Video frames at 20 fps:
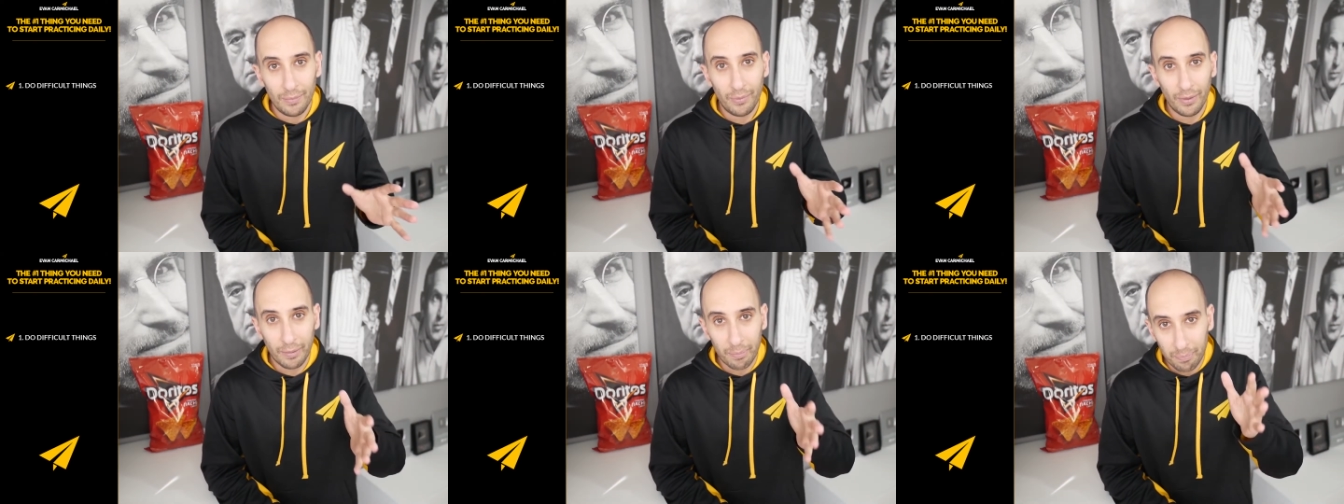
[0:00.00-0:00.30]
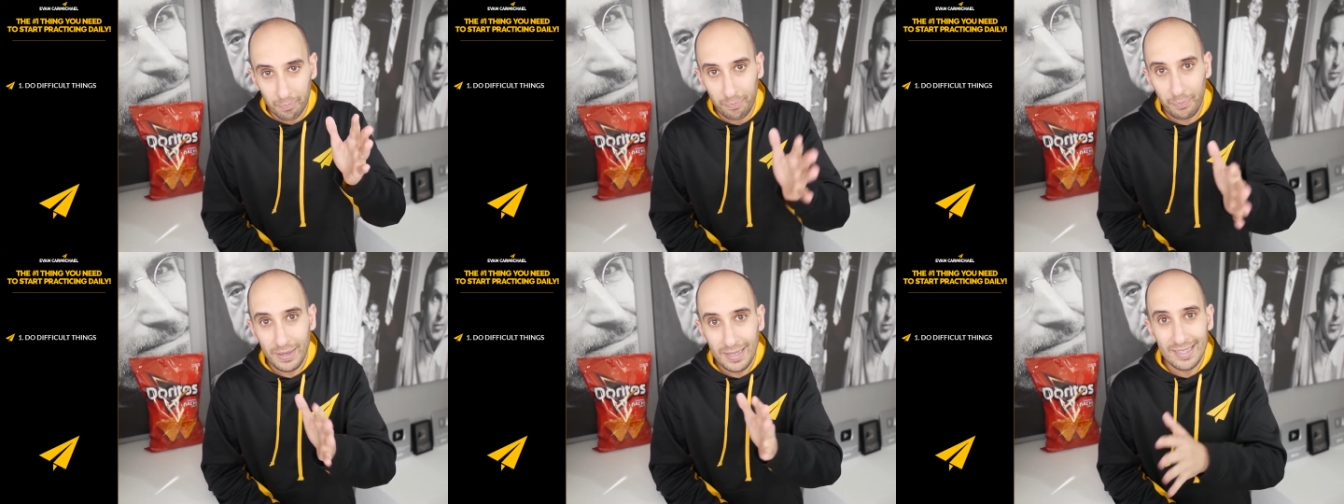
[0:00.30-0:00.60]
Like
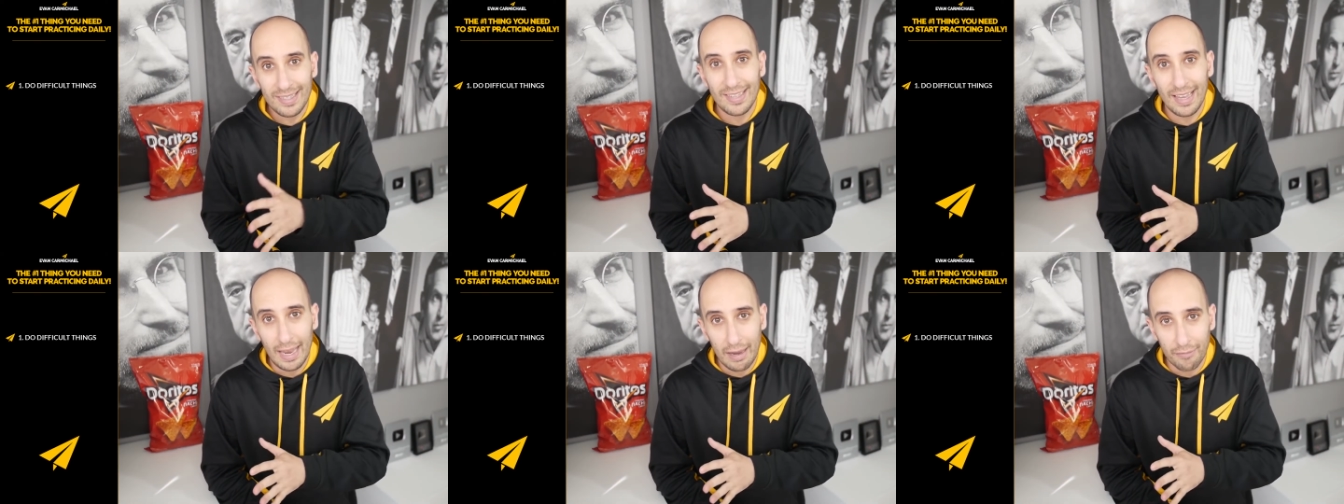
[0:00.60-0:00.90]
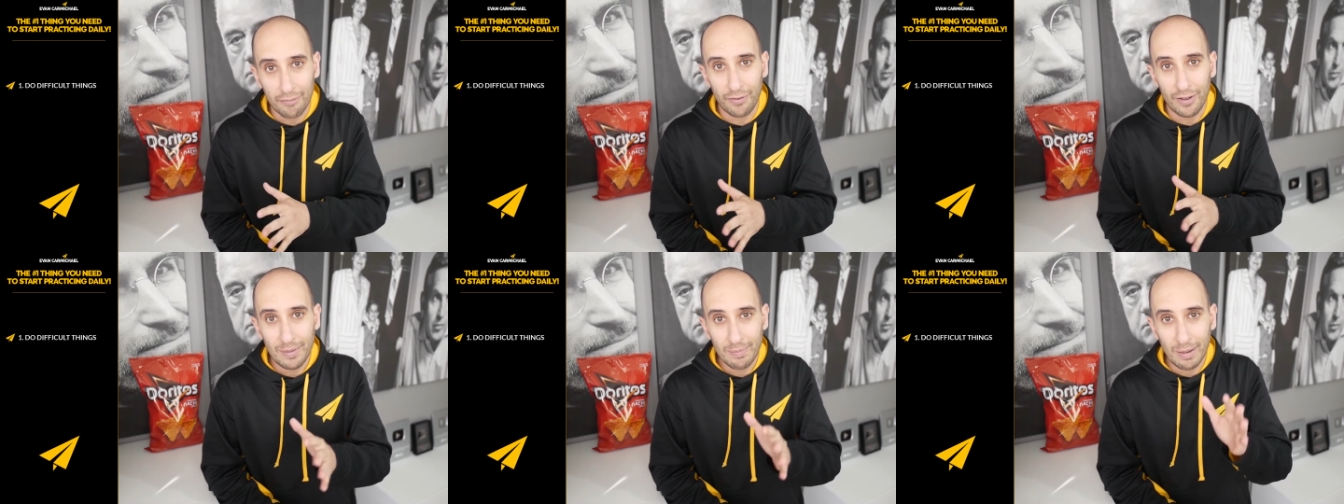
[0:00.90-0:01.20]
be
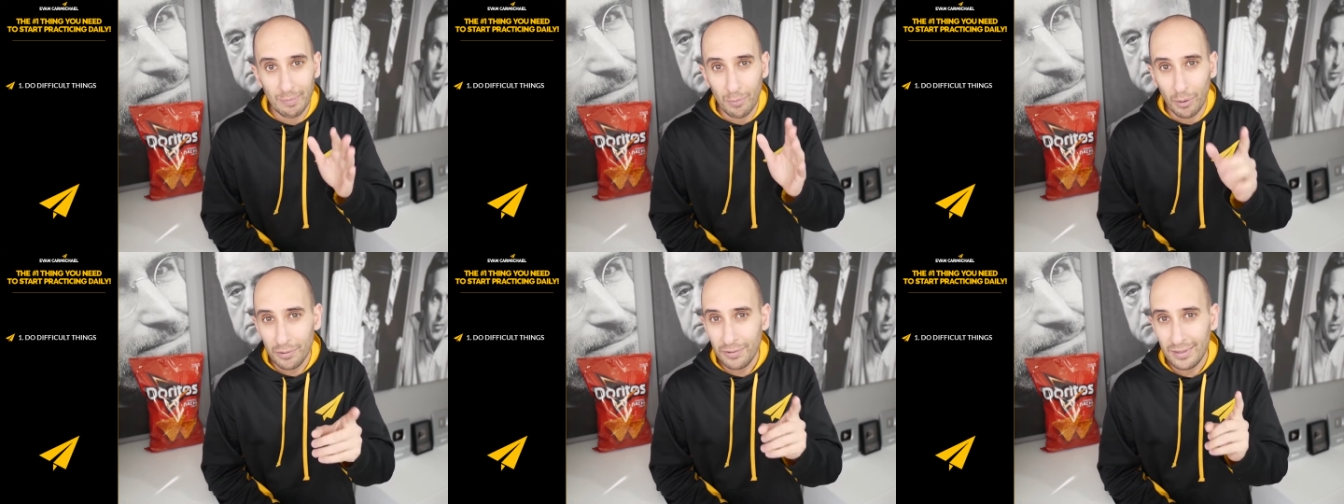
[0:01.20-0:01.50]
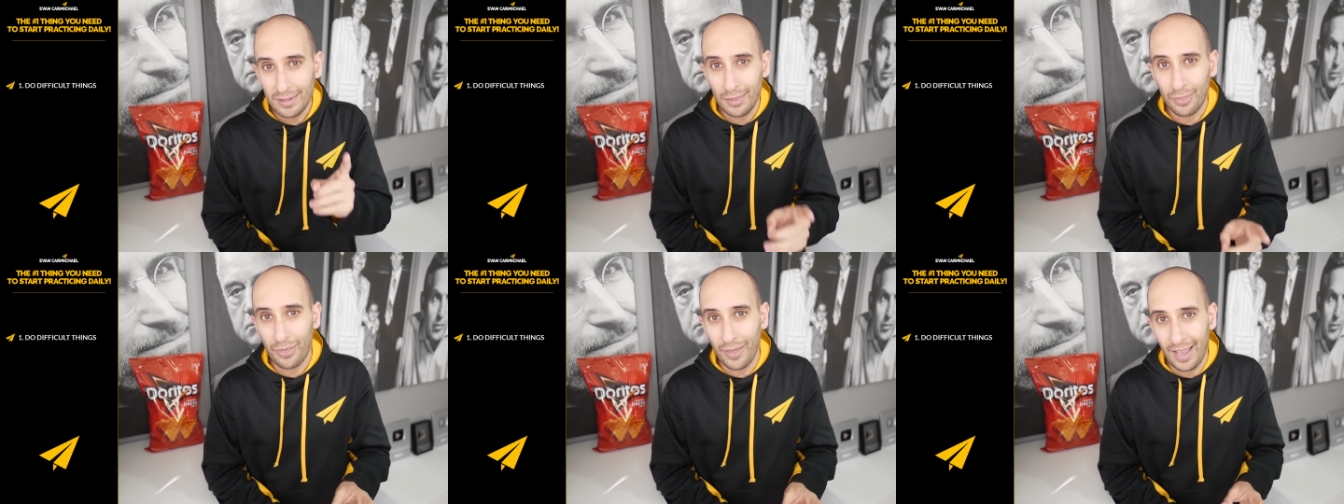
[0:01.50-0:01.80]
safe. But
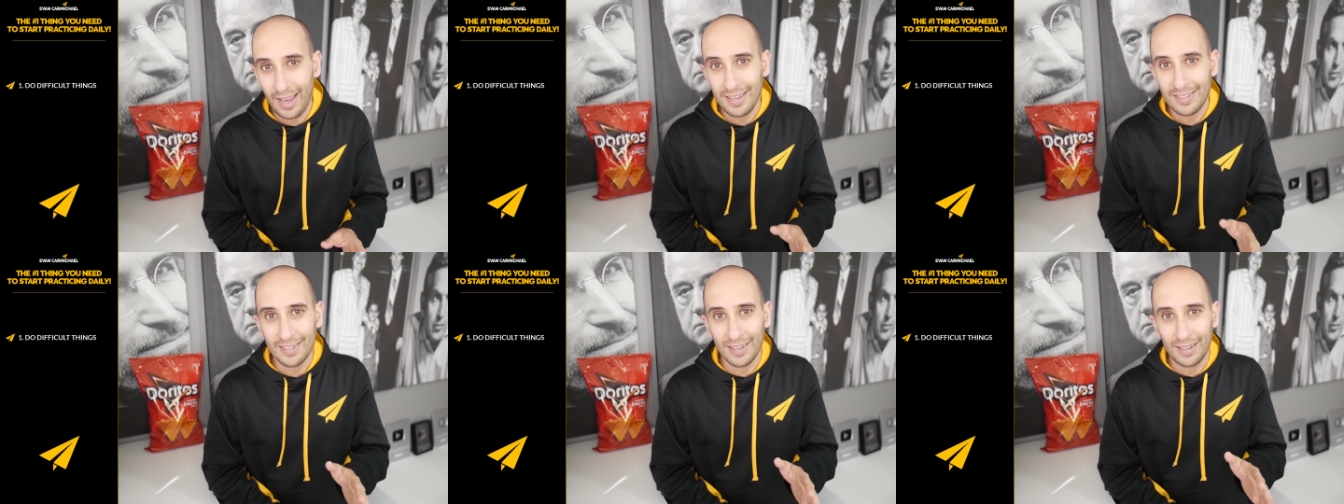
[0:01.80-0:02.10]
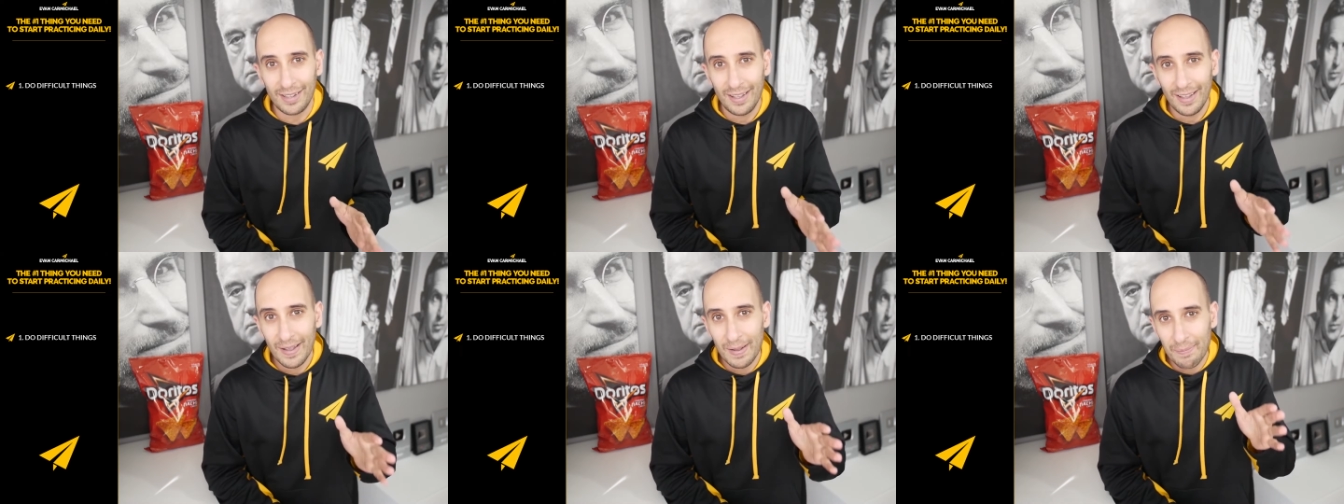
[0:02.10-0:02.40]
most of the things
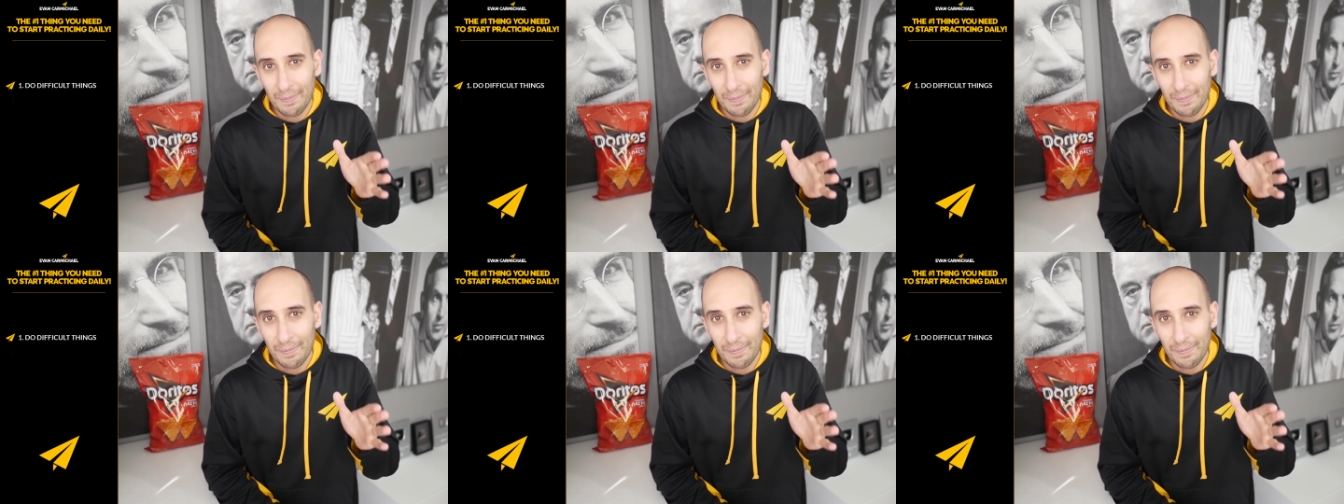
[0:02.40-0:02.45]
that